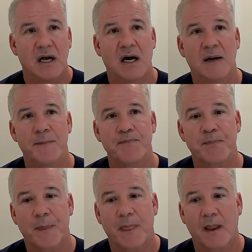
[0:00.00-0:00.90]

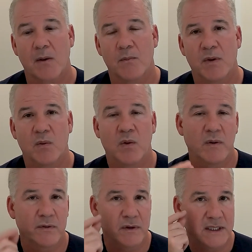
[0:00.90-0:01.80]
But when
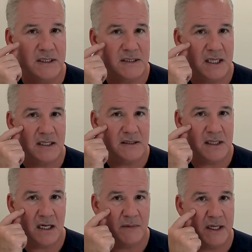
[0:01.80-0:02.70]
we release that
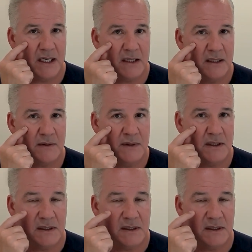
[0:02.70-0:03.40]
zygomatic ligament,